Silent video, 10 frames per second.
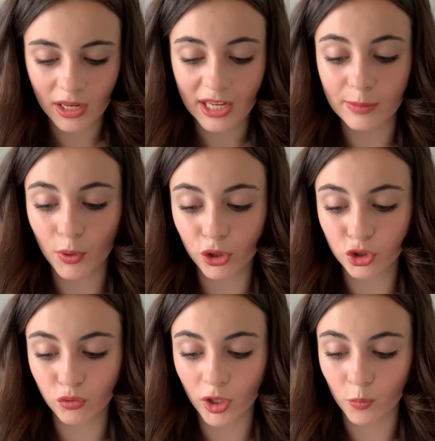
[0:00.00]
His
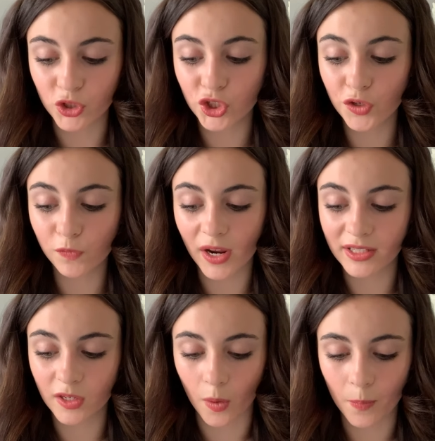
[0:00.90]
mother's room was two
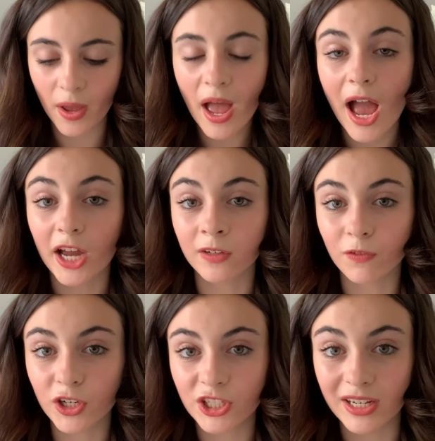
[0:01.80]
flights up, a
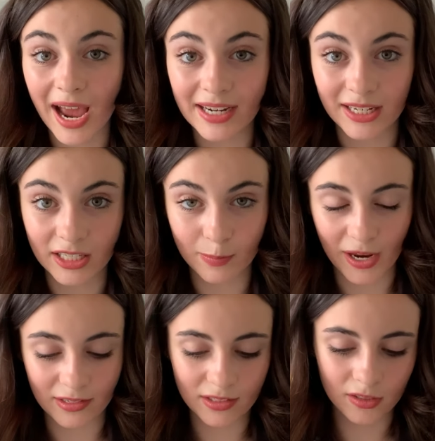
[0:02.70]
converted attic
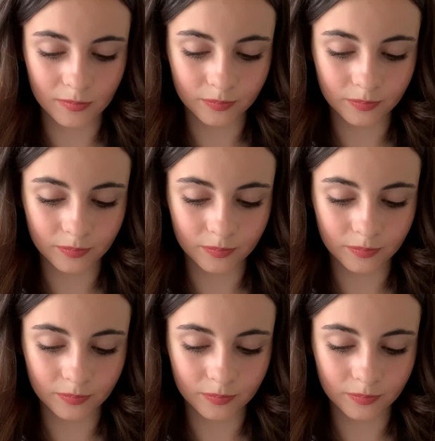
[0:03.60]
space.